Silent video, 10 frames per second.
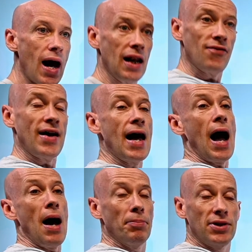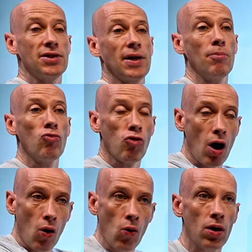elevate up to some
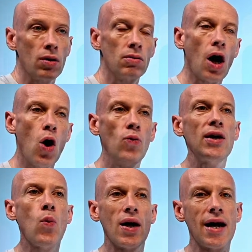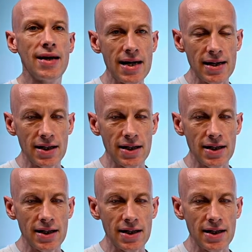role only when I need it.